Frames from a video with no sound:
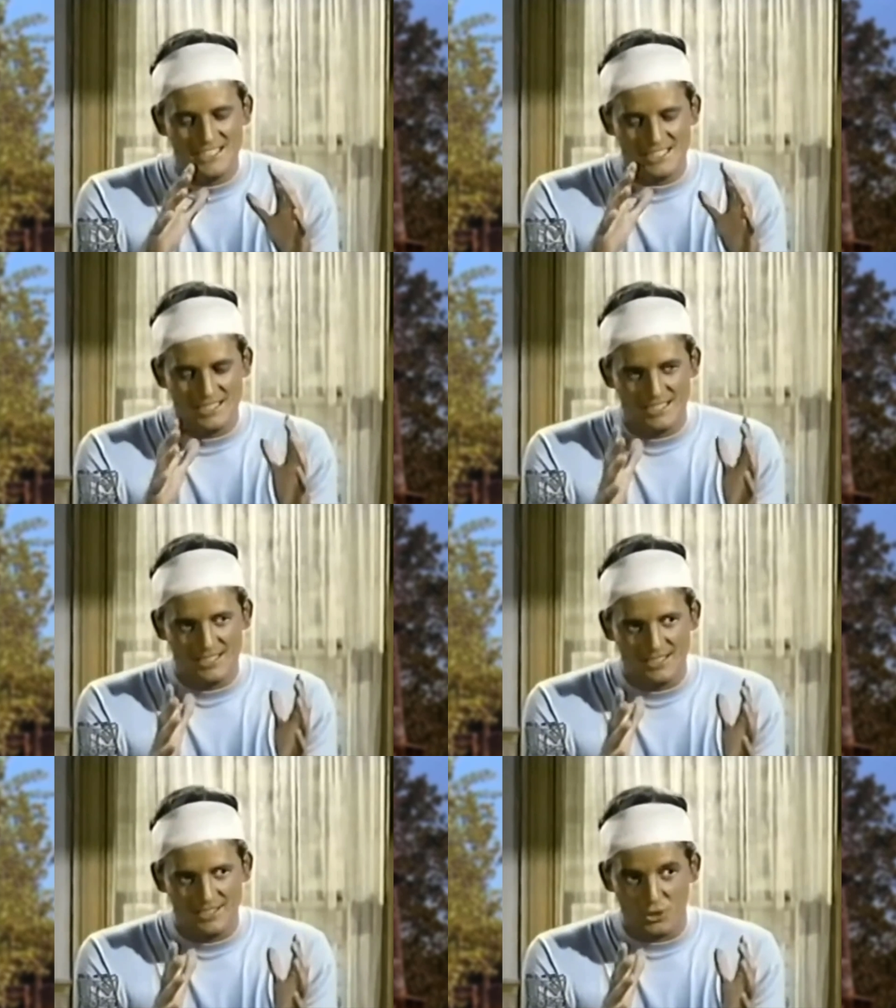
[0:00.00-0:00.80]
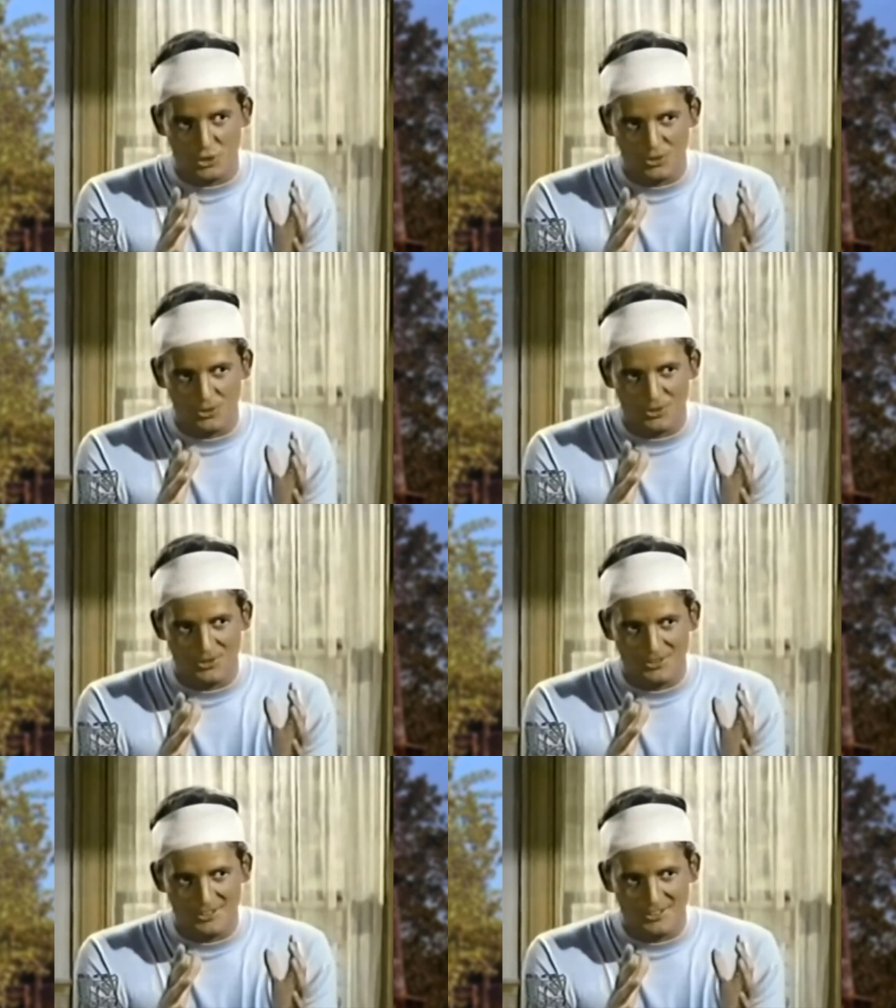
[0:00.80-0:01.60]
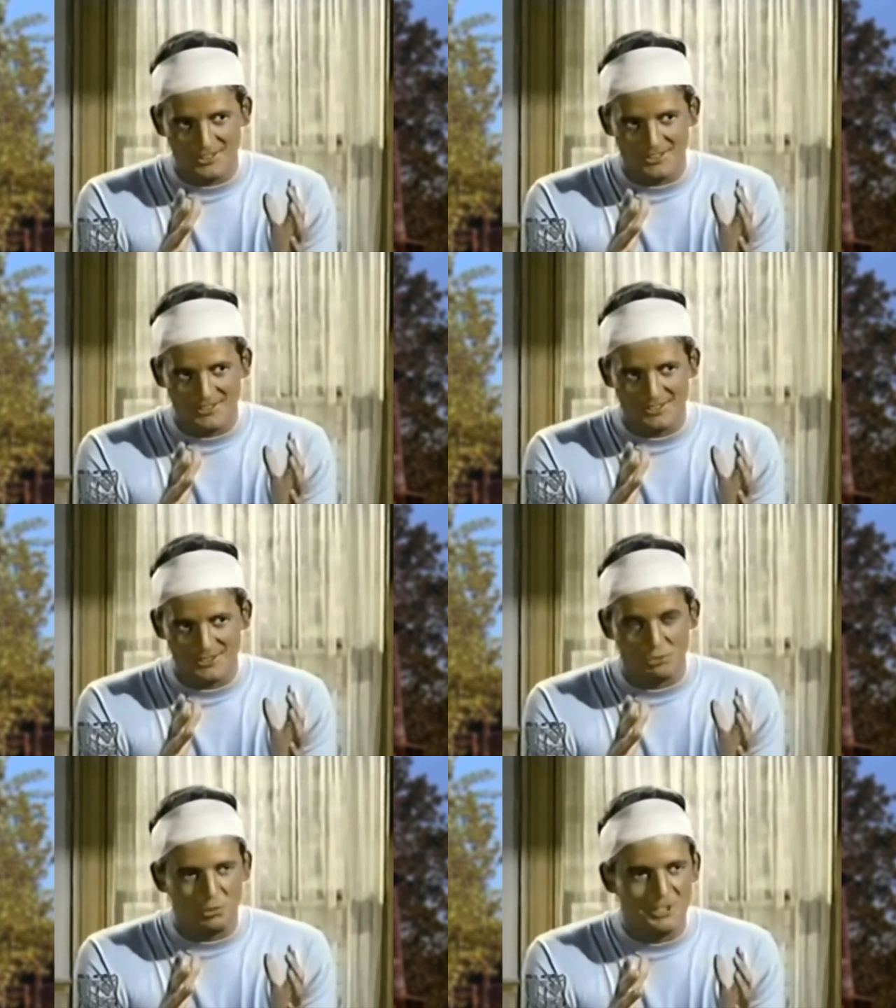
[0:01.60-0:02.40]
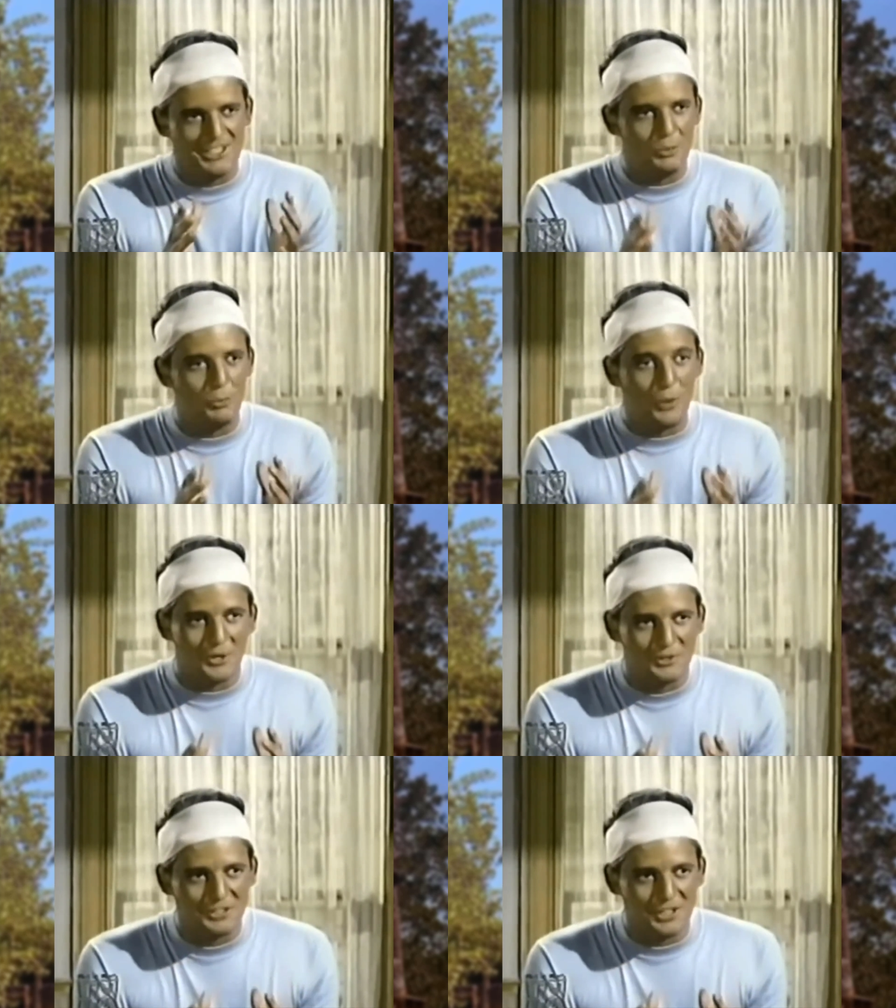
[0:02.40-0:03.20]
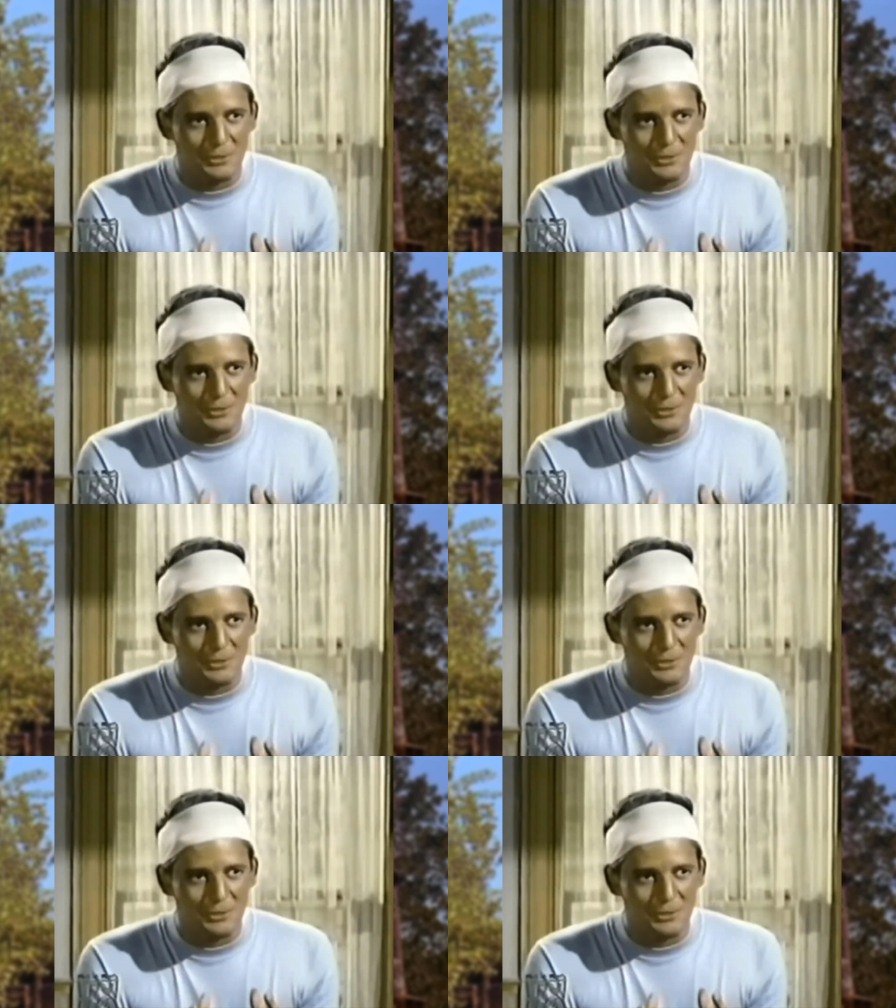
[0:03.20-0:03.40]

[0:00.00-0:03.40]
their eventual divorce in 1980 left a trail of heartbreak for